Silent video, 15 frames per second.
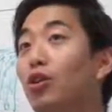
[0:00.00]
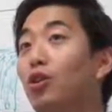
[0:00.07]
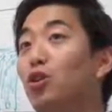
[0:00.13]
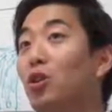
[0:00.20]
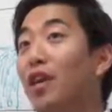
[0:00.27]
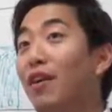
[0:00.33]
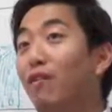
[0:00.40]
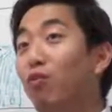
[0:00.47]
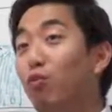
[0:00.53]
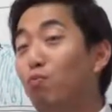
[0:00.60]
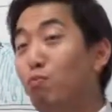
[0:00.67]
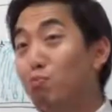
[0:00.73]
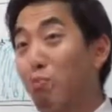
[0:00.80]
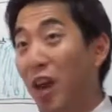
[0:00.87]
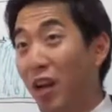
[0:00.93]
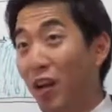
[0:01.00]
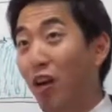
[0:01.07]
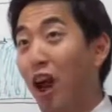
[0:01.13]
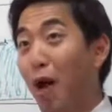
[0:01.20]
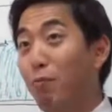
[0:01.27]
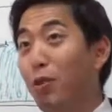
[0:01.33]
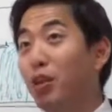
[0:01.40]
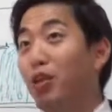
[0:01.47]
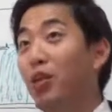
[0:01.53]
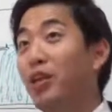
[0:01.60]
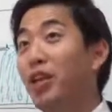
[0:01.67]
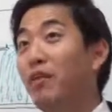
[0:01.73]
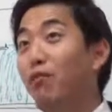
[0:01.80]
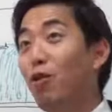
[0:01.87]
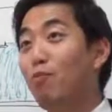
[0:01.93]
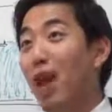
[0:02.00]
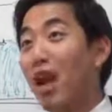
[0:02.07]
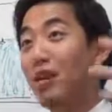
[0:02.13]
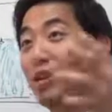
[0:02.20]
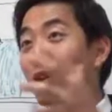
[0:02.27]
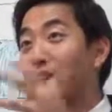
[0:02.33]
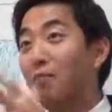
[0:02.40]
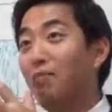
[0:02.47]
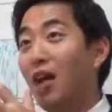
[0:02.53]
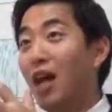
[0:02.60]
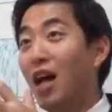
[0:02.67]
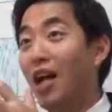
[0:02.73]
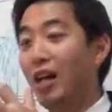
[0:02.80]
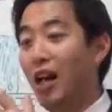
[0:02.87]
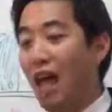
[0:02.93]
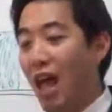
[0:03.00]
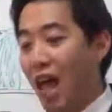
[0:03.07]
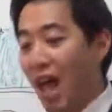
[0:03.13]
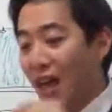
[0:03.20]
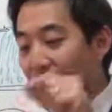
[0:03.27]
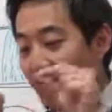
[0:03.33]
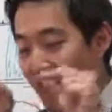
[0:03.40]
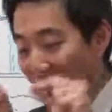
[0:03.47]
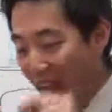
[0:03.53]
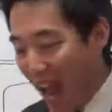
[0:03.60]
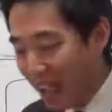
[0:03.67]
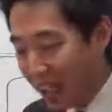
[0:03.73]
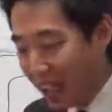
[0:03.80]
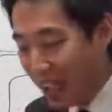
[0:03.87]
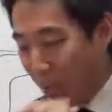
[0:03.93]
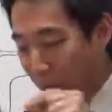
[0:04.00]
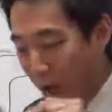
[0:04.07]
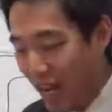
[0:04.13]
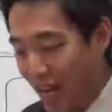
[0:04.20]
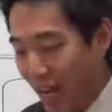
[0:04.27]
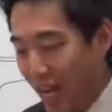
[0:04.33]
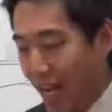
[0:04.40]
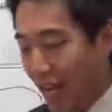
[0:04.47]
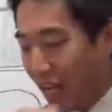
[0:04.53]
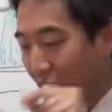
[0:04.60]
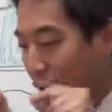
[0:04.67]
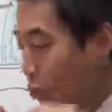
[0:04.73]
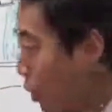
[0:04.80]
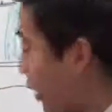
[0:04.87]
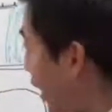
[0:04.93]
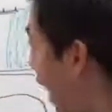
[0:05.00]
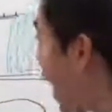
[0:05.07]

you give bigger opportunity for man to combine. That's the beginning. When